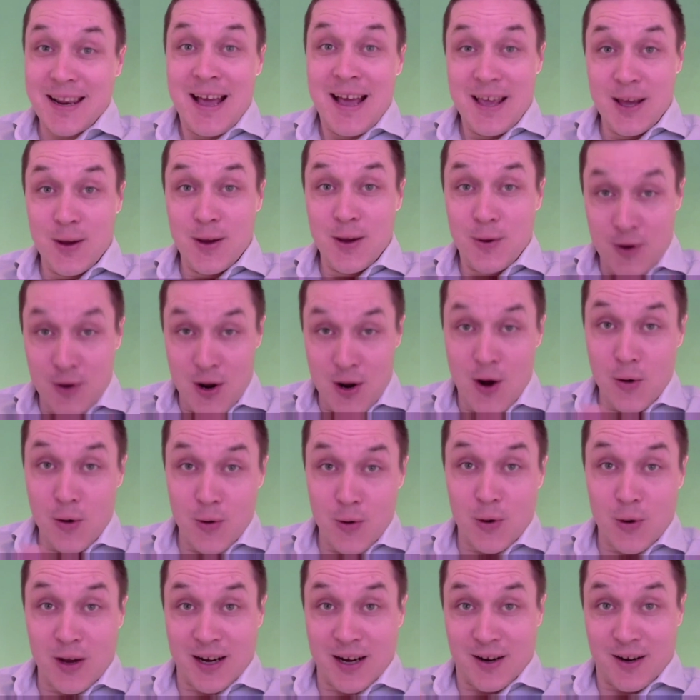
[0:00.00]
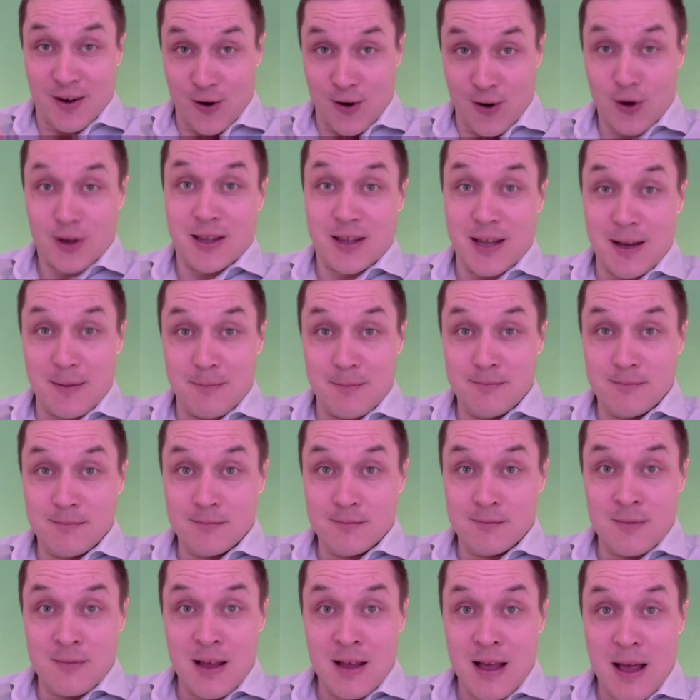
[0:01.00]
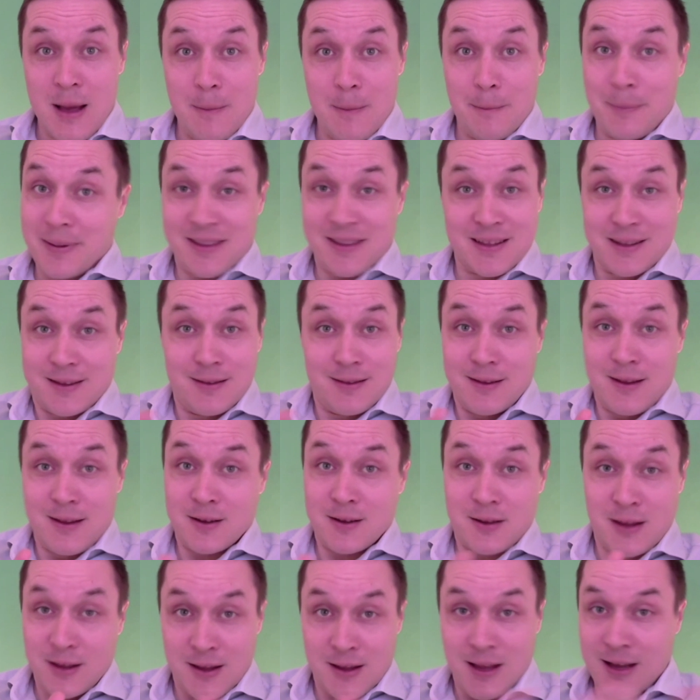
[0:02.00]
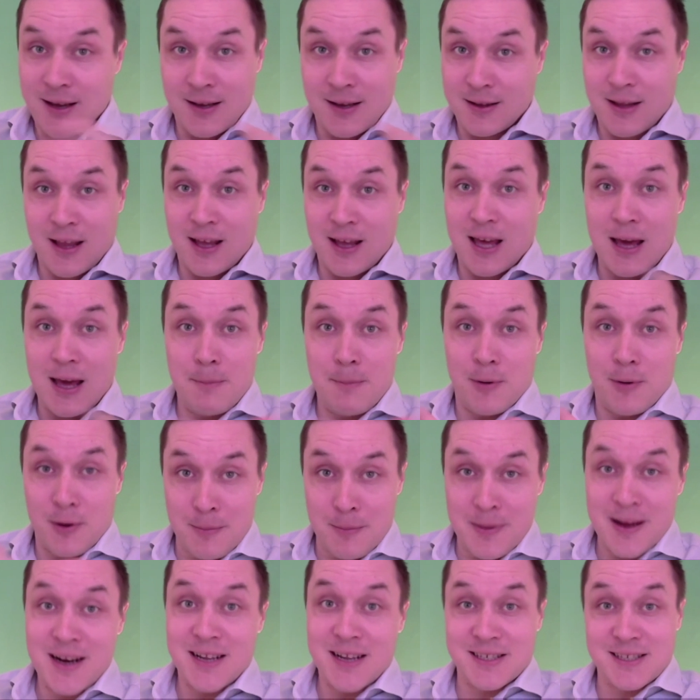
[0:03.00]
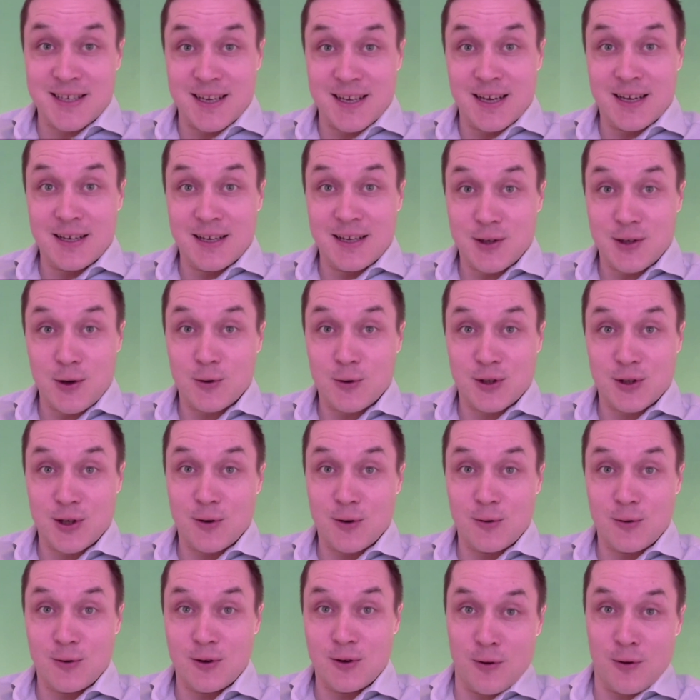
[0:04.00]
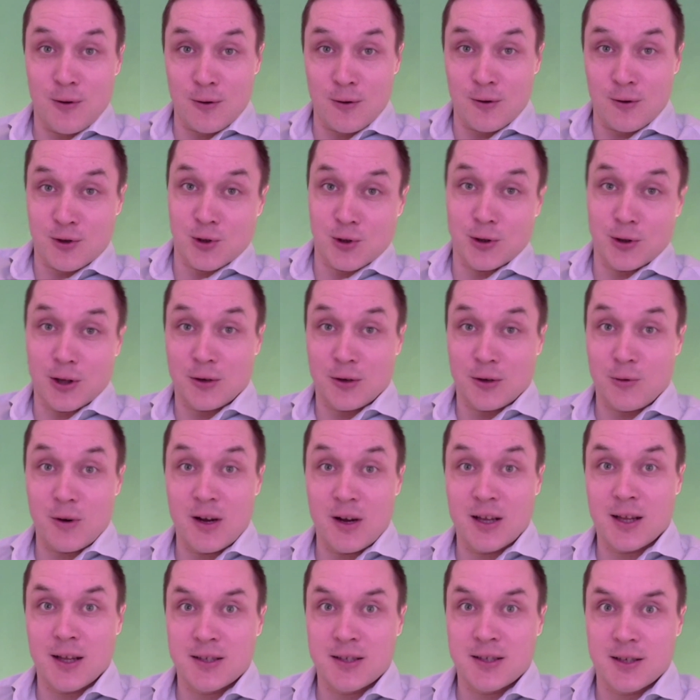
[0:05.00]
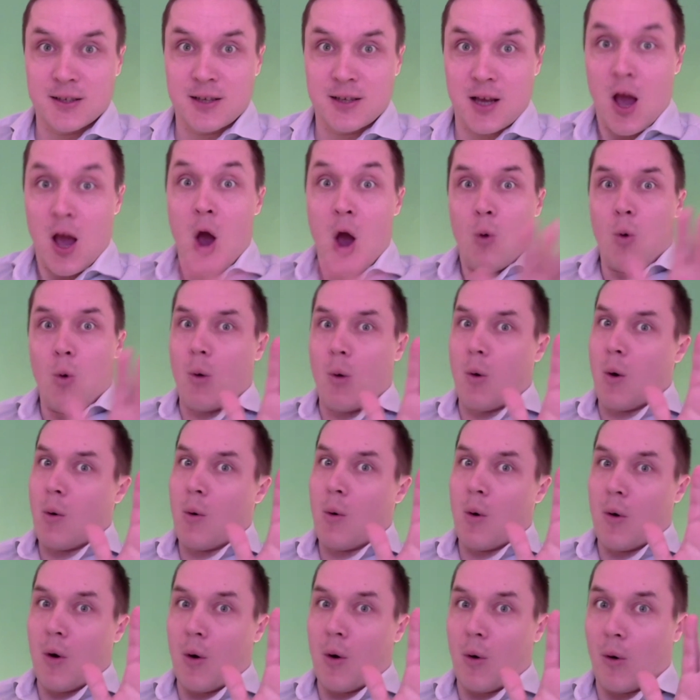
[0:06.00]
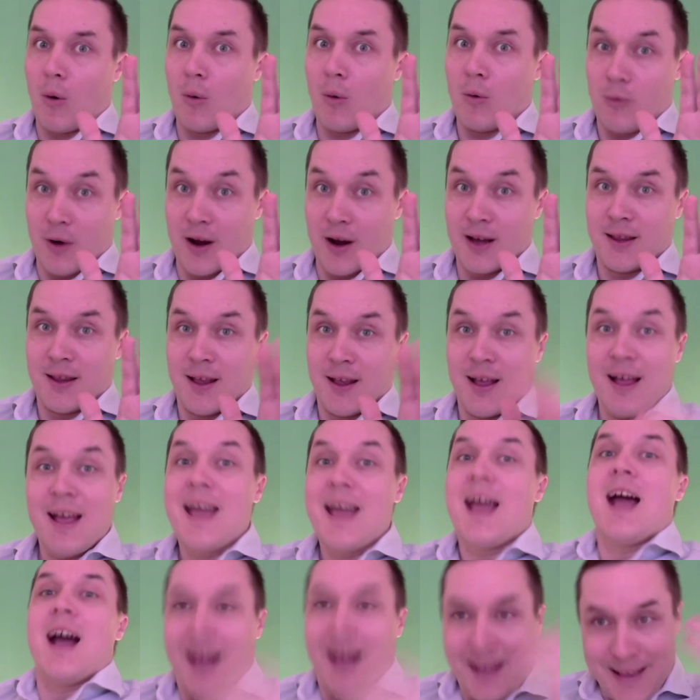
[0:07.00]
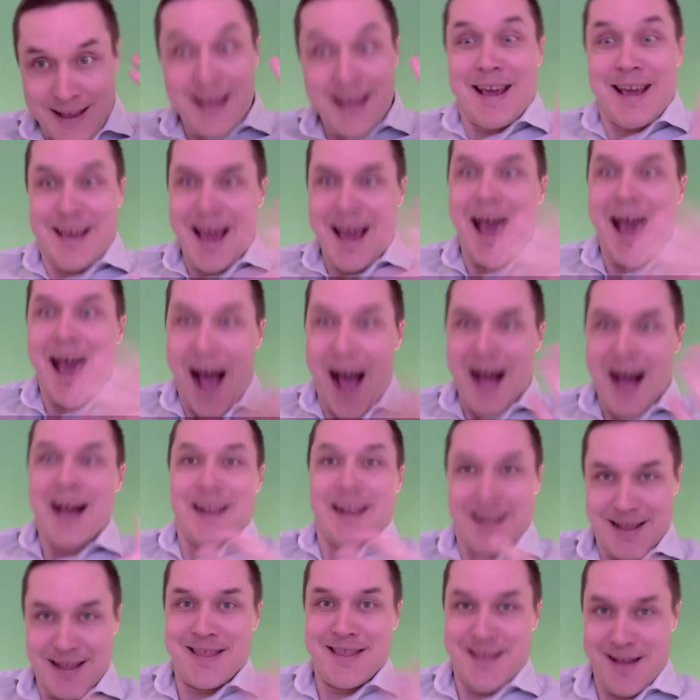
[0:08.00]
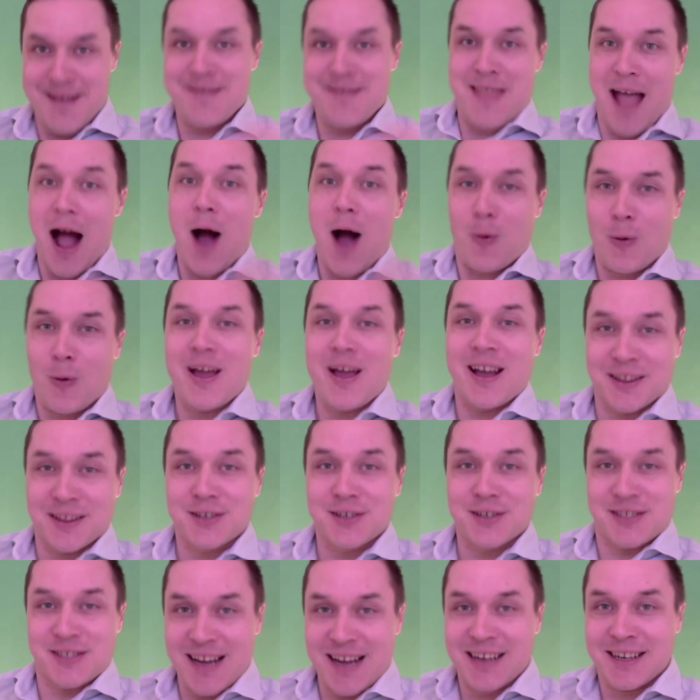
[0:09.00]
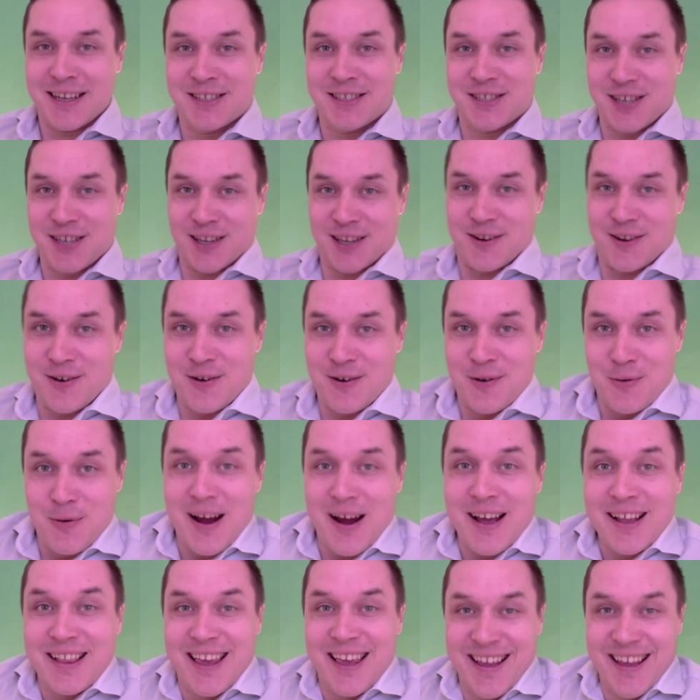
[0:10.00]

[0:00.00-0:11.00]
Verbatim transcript: you know you can hurt them, but they they, they keep on menacing. So so you you shoot the tree and they say whoa whoa whoa, whoa right? Yeah, now we understand each other, right?